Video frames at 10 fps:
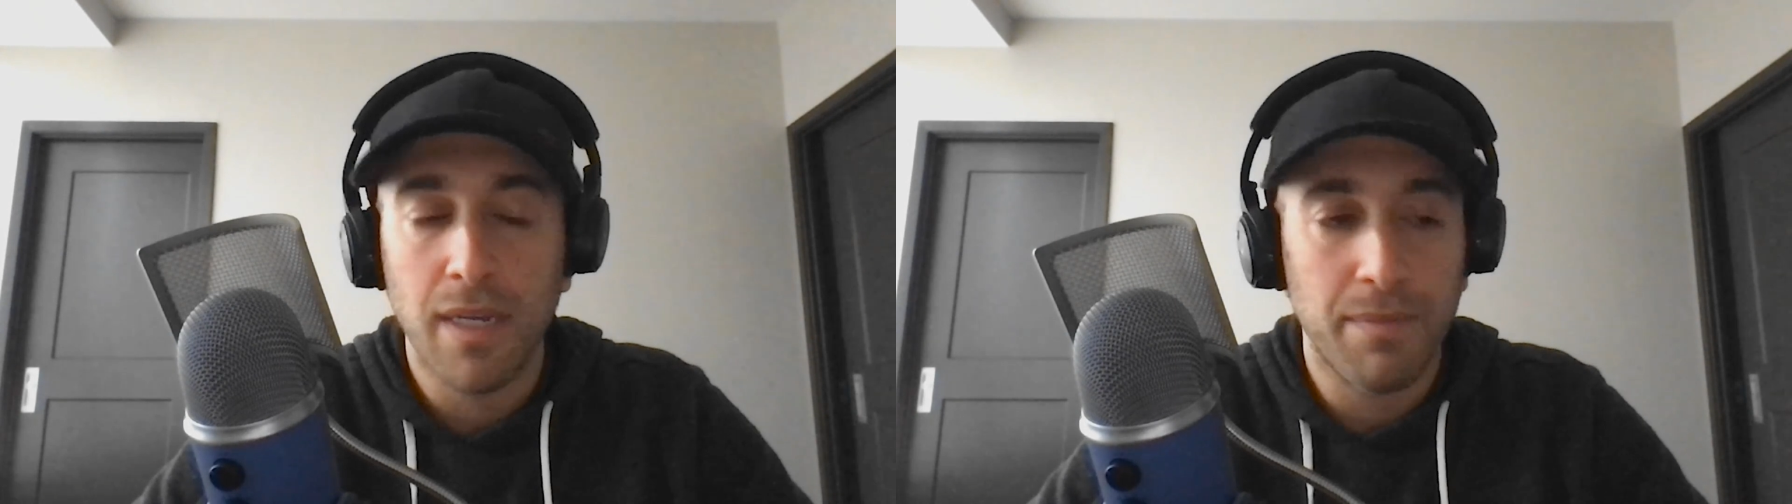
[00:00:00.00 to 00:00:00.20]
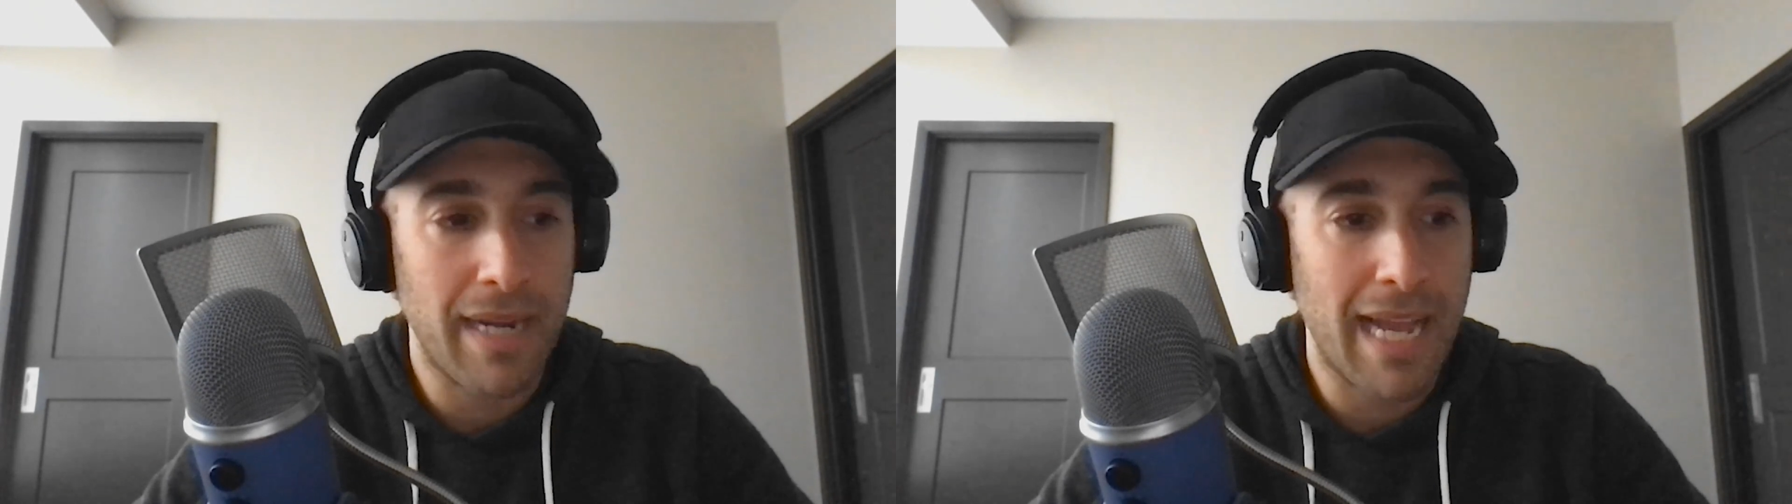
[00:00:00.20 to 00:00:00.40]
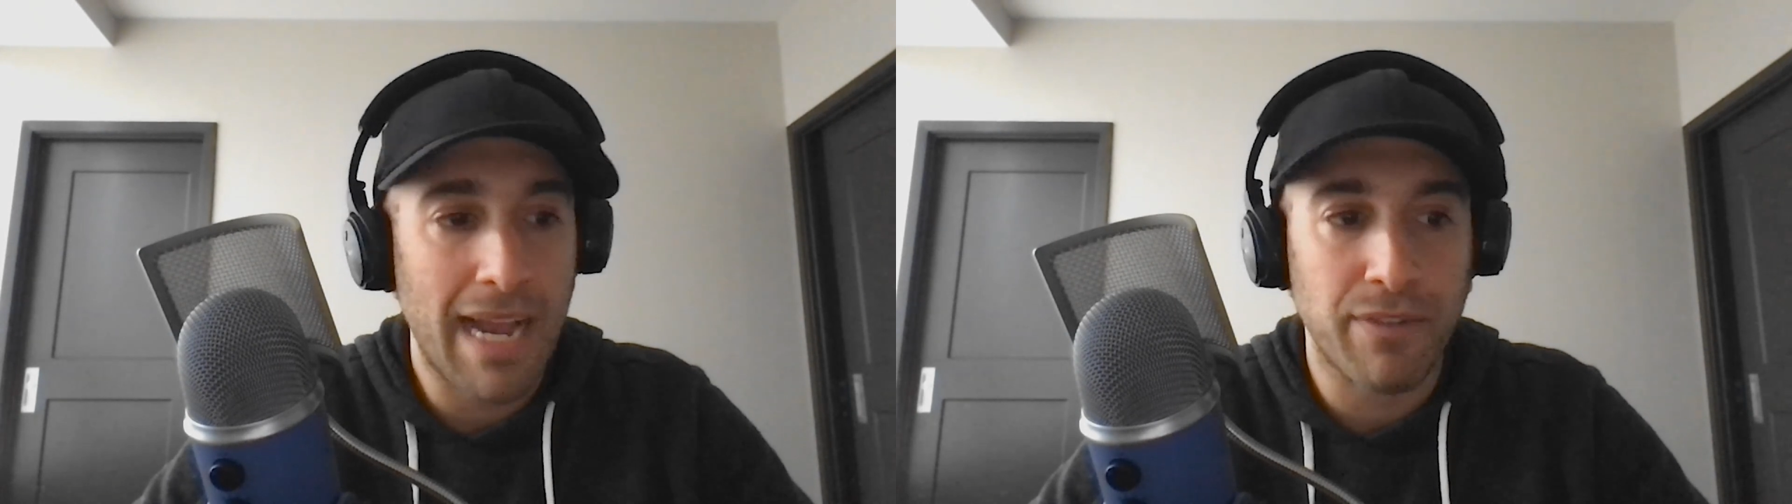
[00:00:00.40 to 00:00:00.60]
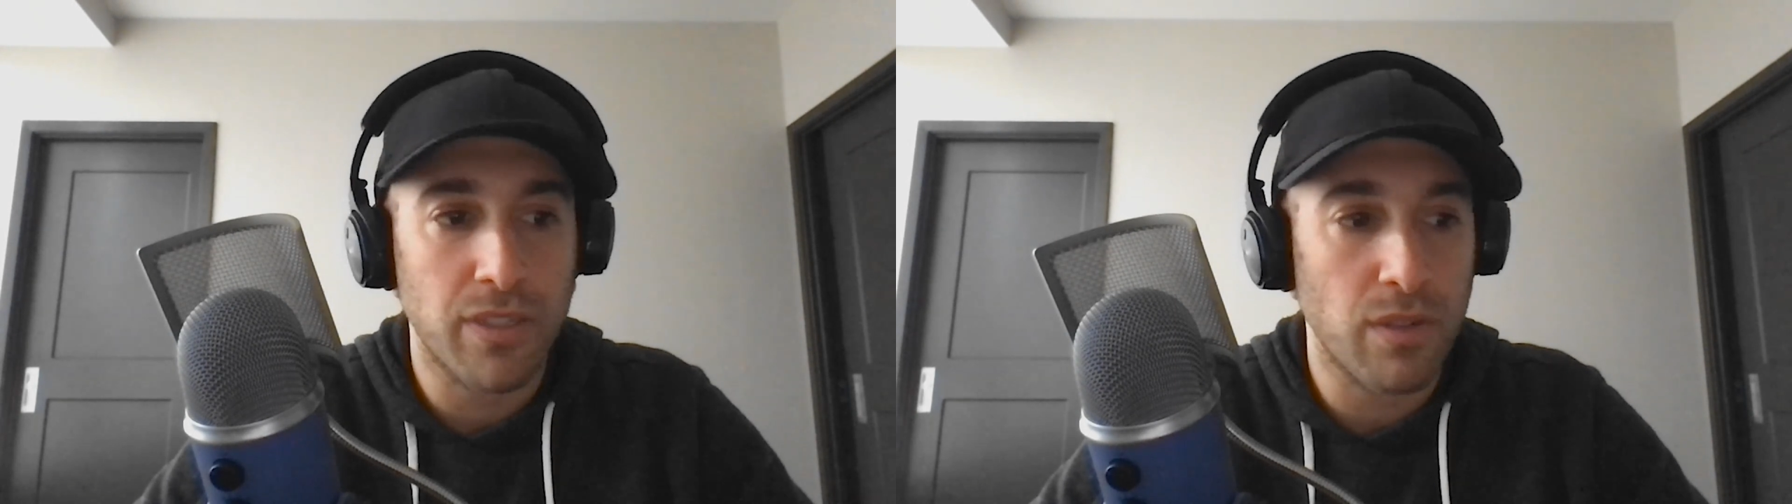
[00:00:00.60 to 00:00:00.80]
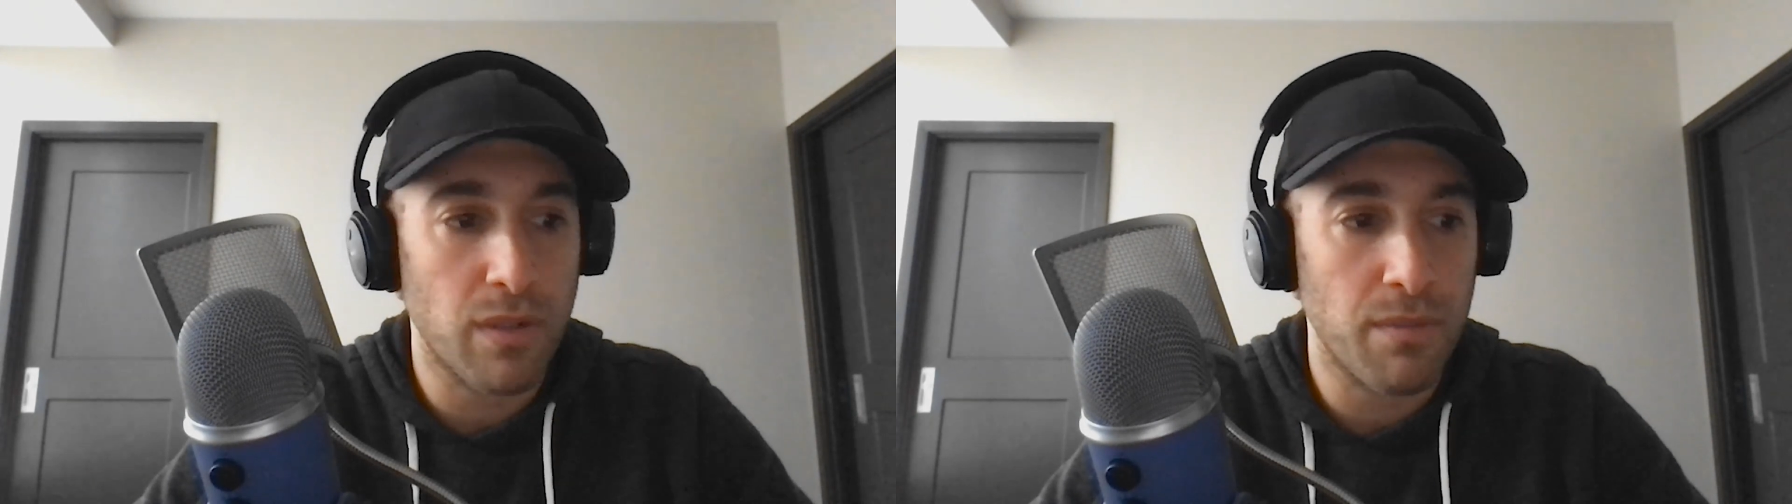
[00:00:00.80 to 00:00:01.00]
But after a
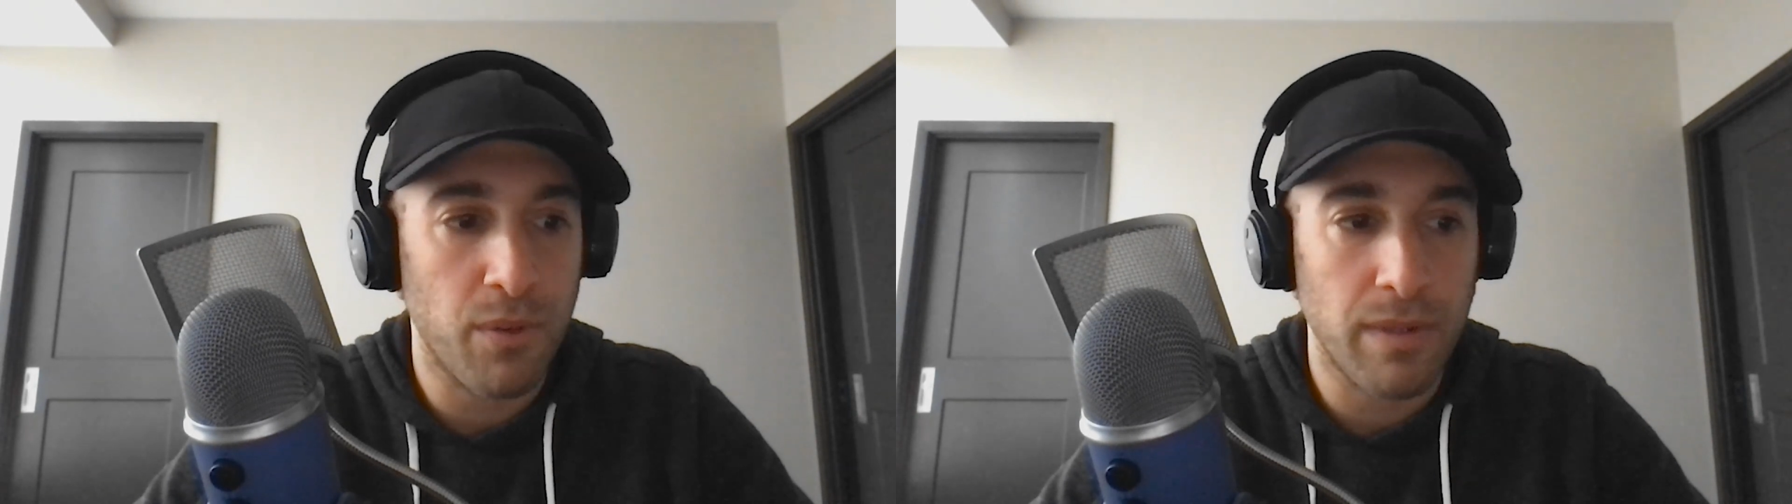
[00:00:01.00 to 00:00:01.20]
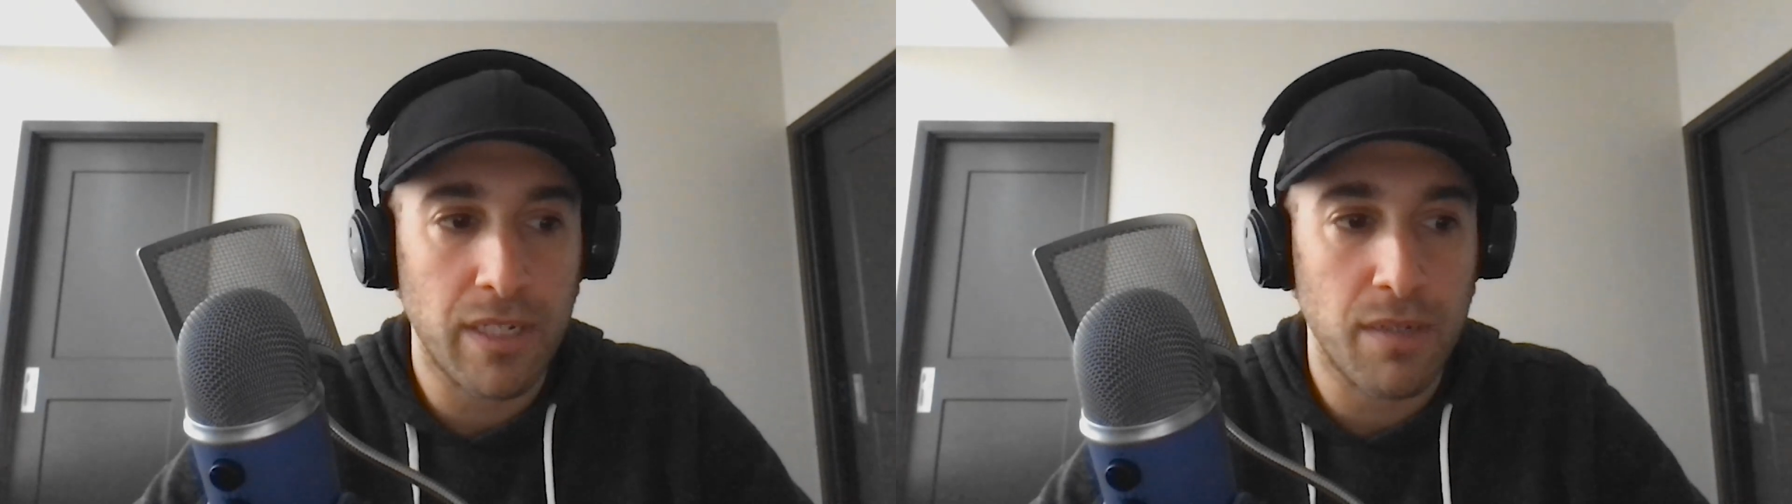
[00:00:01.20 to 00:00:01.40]
certain point,